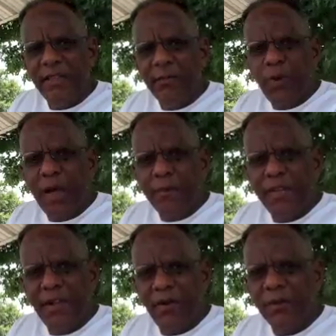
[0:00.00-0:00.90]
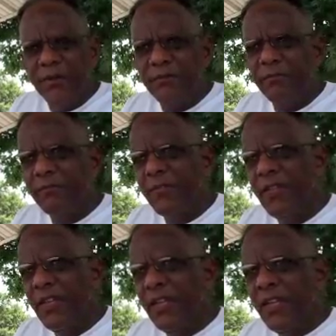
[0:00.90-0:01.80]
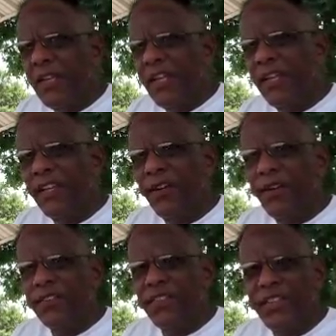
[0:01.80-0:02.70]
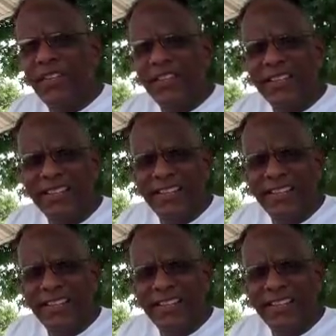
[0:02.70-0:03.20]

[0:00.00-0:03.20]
the property owner, encouraging